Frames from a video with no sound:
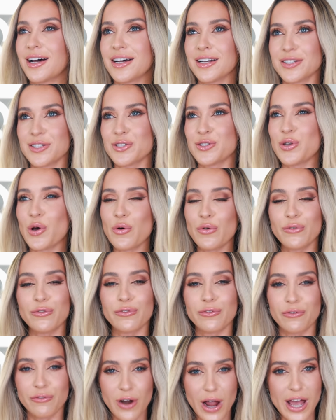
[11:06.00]
It's so
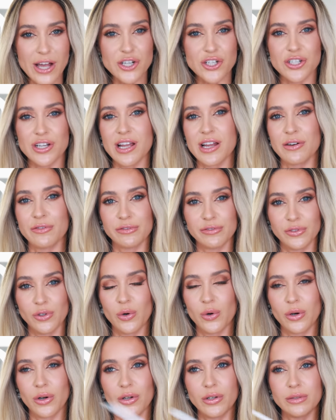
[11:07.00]
fresh and
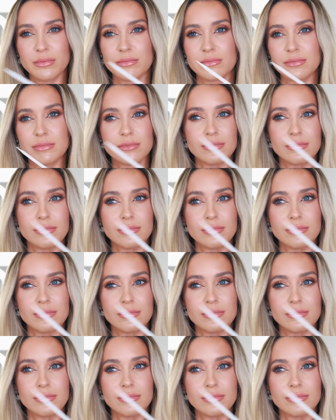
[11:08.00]
floral.